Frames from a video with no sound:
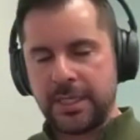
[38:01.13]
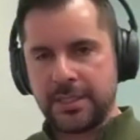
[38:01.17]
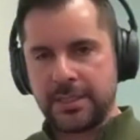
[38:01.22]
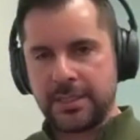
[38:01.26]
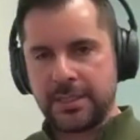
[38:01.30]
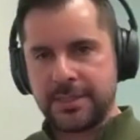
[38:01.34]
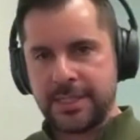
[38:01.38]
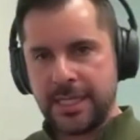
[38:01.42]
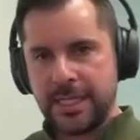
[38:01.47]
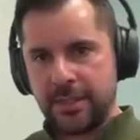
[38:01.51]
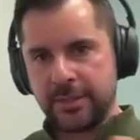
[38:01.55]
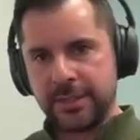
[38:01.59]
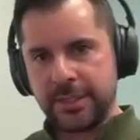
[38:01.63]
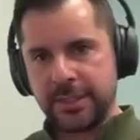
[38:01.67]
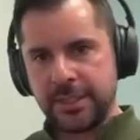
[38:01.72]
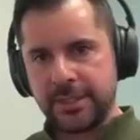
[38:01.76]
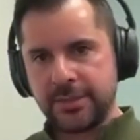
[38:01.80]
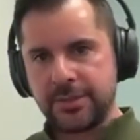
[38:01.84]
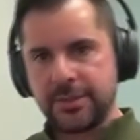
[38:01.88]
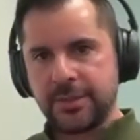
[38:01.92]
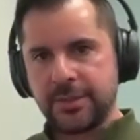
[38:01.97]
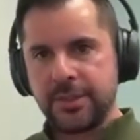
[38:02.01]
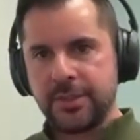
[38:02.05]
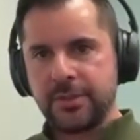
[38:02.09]
and selling
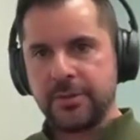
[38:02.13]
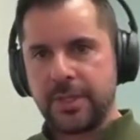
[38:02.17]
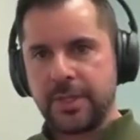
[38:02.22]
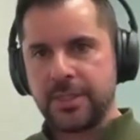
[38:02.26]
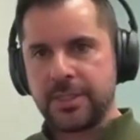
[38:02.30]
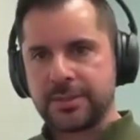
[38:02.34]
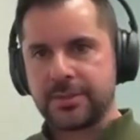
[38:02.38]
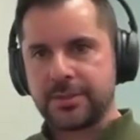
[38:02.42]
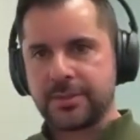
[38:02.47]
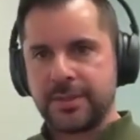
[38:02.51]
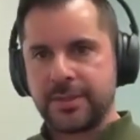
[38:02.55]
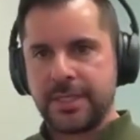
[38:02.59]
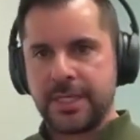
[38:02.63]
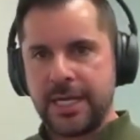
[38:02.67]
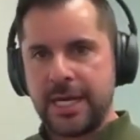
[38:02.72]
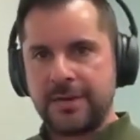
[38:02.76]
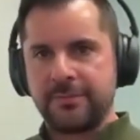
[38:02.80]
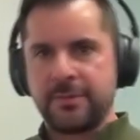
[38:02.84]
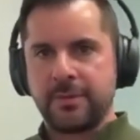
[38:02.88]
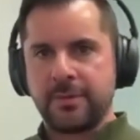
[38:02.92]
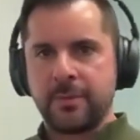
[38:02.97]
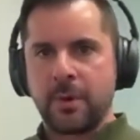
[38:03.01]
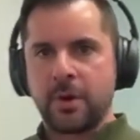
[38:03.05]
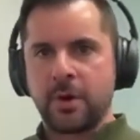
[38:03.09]
into the US, they
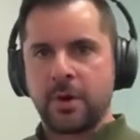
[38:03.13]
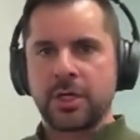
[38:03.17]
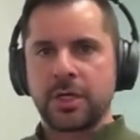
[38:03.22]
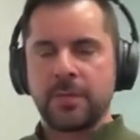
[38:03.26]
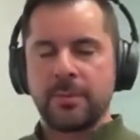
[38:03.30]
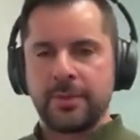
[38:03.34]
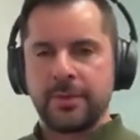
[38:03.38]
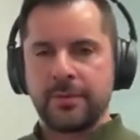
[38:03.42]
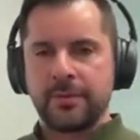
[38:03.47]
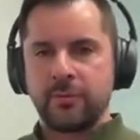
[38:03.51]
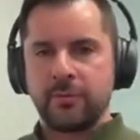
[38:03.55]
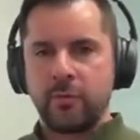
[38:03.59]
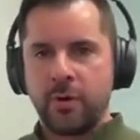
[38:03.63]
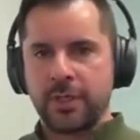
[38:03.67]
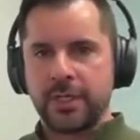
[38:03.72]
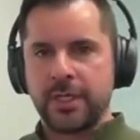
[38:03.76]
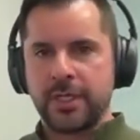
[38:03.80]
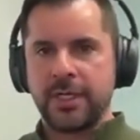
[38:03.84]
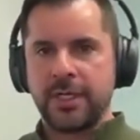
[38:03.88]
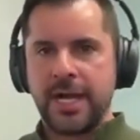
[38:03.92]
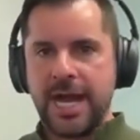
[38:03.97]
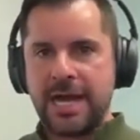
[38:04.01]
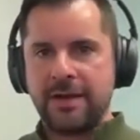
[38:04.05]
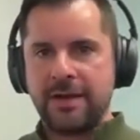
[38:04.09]
have a markup of
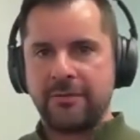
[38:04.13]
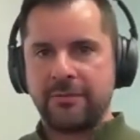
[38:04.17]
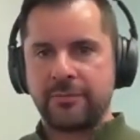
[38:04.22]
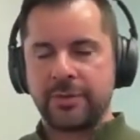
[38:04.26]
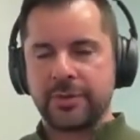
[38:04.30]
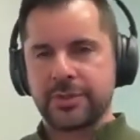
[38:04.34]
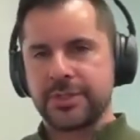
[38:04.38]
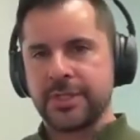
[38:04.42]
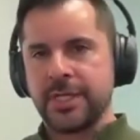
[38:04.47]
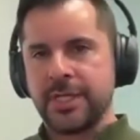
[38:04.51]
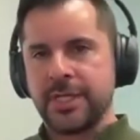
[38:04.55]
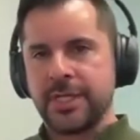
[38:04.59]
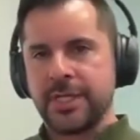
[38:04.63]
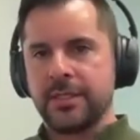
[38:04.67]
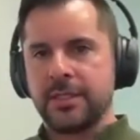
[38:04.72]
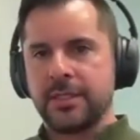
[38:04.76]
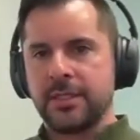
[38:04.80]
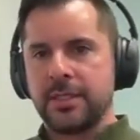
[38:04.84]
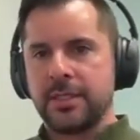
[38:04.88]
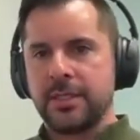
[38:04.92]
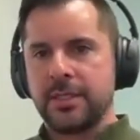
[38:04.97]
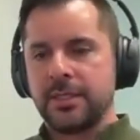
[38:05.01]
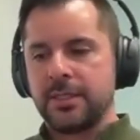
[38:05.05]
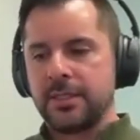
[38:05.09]

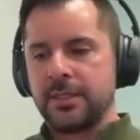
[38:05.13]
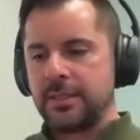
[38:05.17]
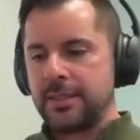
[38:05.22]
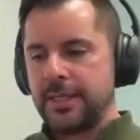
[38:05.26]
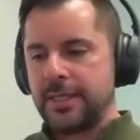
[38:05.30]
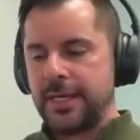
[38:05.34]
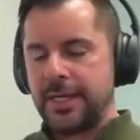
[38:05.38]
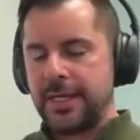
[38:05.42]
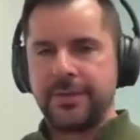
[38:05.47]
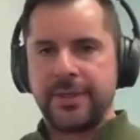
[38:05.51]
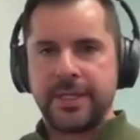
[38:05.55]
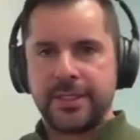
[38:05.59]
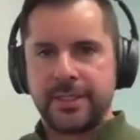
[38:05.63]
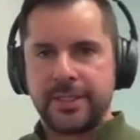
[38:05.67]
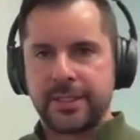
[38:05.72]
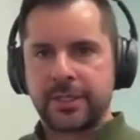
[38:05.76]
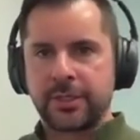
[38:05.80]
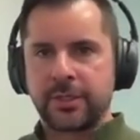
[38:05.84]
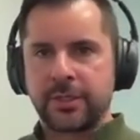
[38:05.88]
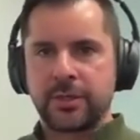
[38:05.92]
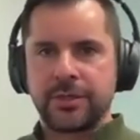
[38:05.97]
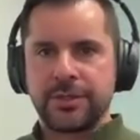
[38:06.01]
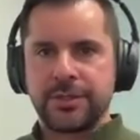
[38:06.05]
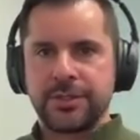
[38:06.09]
1.5%, and then
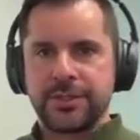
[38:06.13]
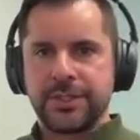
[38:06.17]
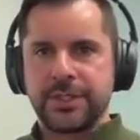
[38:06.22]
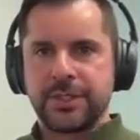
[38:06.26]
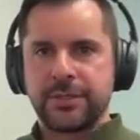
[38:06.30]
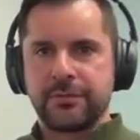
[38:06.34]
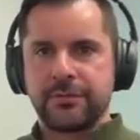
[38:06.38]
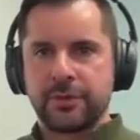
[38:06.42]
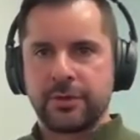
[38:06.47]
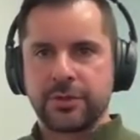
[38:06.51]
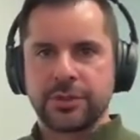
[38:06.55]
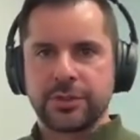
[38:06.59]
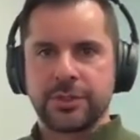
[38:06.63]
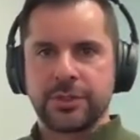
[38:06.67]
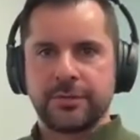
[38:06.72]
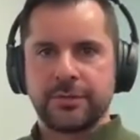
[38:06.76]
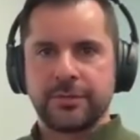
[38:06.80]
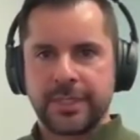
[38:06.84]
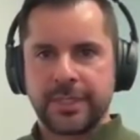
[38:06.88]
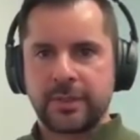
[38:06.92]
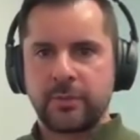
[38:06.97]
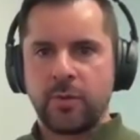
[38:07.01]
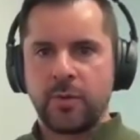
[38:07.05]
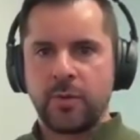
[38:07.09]
the currency conversion
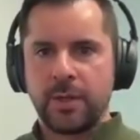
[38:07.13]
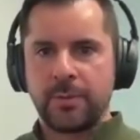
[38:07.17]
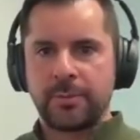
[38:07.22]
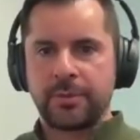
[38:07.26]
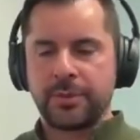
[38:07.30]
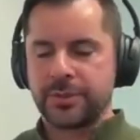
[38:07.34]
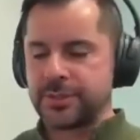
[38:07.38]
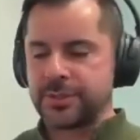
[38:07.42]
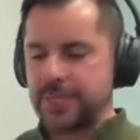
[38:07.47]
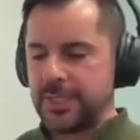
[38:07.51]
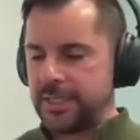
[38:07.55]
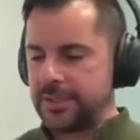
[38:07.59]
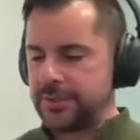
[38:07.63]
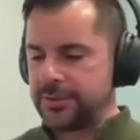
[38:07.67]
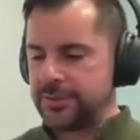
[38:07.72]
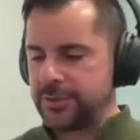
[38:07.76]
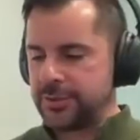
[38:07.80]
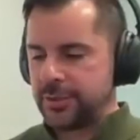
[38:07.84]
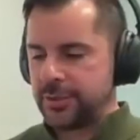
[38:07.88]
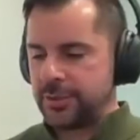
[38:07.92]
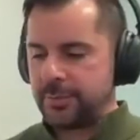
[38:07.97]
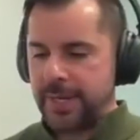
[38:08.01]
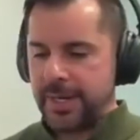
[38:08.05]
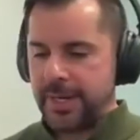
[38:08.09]
of like 1%.
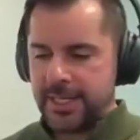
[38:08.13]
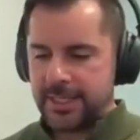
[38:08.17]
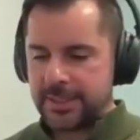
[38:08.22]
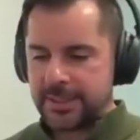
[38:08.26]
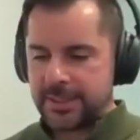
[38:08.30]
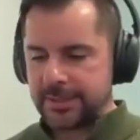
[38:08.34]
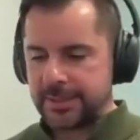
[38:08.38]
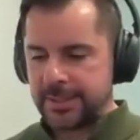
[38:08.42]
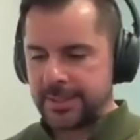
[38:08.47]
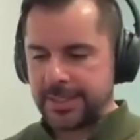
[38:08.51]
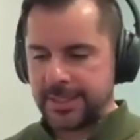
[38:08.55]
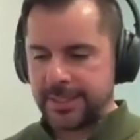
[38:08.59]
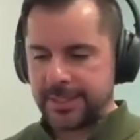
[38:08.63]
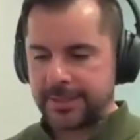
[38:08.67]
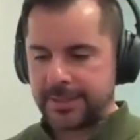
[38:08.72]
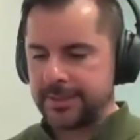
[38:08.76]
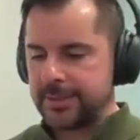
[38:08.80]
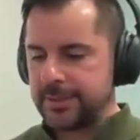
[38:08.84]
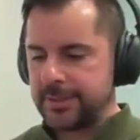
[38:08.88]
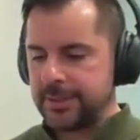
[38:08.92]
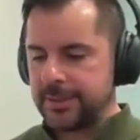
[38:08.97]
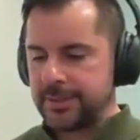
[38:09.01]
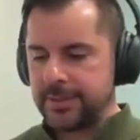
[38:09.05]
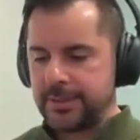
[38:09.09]
So you're paying
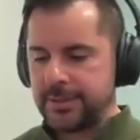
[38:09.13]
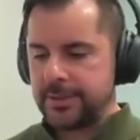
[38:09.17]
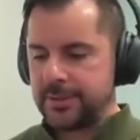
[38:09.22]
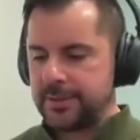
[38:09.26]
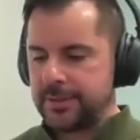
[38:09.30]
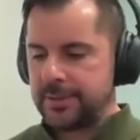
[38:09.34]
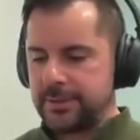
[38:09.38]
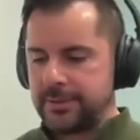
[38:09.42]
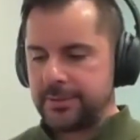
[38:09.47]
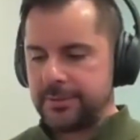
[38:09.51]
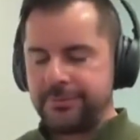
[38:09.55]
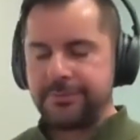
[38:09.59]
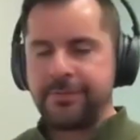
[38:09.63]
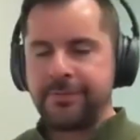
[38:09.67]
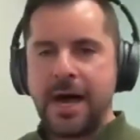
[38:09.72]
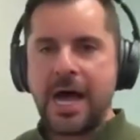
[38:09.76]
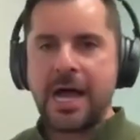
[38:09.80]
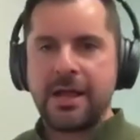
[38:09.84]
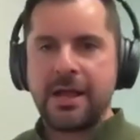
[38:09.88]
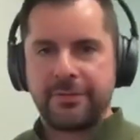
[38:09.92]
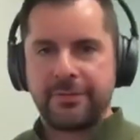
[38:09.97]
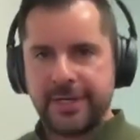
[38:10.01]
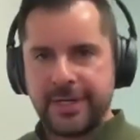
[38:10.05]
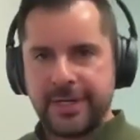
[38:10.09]
like
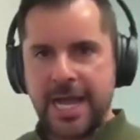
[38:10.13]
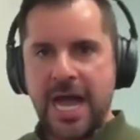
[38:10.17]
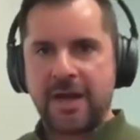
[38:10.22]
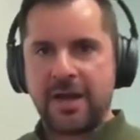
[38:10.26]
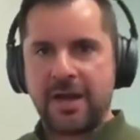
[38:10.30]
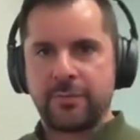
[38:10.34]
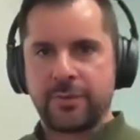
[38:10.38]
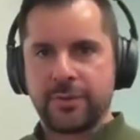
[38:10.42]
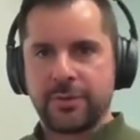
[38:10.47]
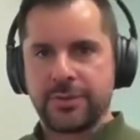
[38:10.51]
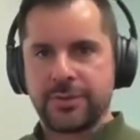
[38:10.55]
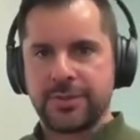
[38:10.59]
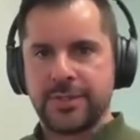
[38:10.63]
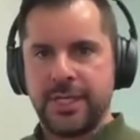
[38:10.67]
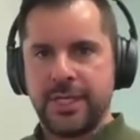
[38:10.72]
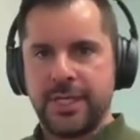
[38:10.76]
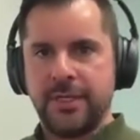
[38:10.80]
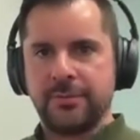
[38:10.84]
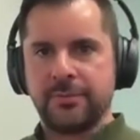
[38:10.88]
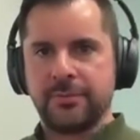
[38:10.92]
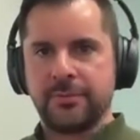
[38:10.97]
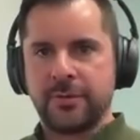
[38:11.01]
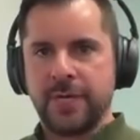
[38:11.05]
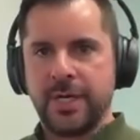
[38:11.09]

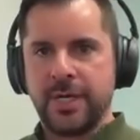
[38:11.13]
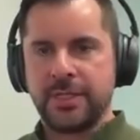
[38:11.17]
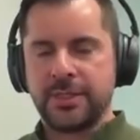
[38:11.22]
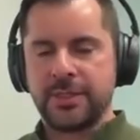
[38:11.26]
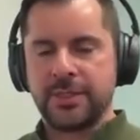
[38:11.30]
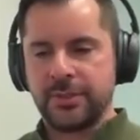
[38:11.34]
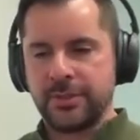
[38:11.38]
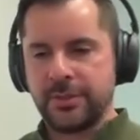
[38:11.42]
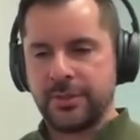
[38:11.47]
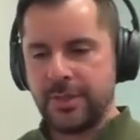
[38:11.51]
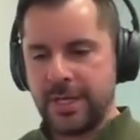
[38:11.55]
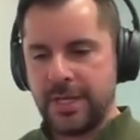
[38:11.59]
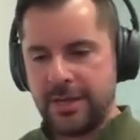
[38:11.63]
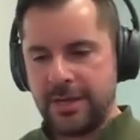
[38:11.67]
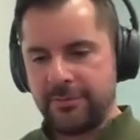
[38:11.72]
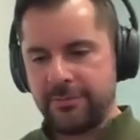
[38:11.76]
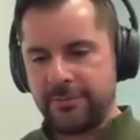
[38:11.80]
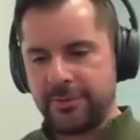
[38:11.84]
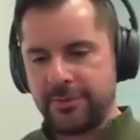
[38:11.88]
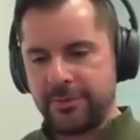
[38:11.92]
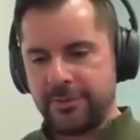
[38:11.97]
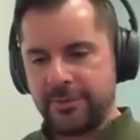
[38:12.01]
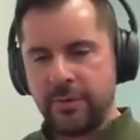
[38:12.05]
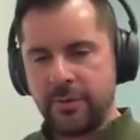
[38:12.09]
5.5%, right? So you
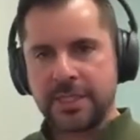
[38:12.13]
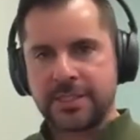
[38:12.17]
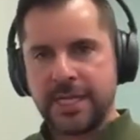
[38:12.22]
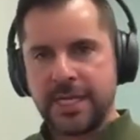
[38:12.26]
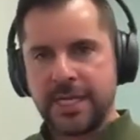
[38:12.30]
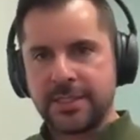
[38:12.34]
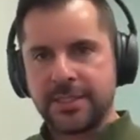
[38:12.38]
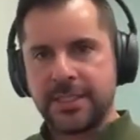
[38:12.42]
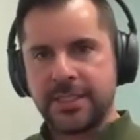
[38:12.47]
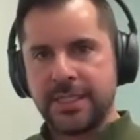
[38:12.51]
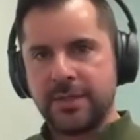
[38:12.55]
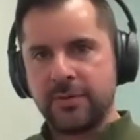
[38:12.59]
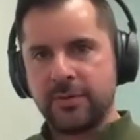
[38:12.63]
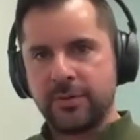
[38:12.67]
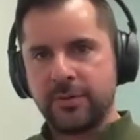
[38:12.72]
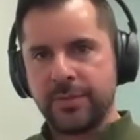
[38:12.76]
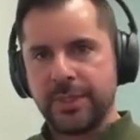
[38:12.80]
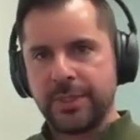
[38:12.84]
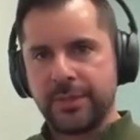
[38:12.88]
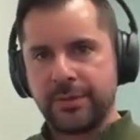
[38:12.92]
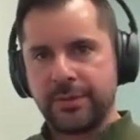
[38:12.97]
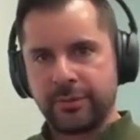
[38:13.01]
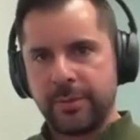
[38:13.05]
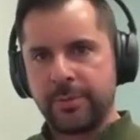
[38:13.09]
have US entity
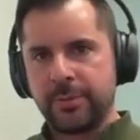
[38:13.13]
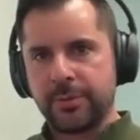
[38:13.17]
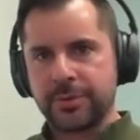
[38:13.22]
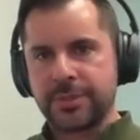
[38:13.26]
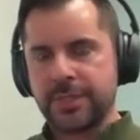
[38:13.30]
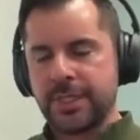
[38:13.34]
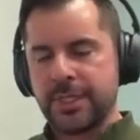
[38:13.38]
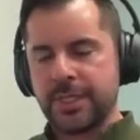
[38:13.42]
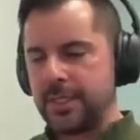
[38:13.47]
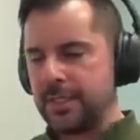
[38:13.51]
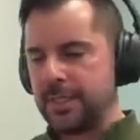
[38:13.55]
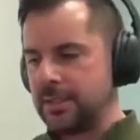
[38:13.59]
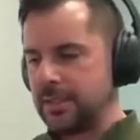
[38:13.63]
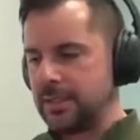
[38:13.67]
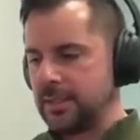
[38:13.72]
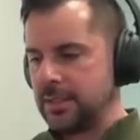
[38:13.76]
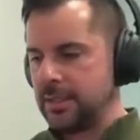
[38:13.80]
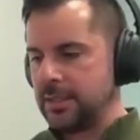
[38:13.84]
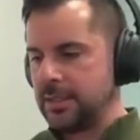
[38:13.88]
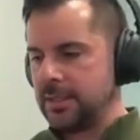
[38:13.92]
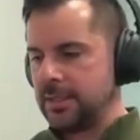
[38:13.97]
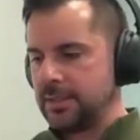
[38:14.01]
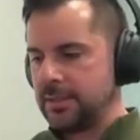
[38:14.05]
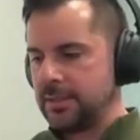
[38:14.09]
would be 3%,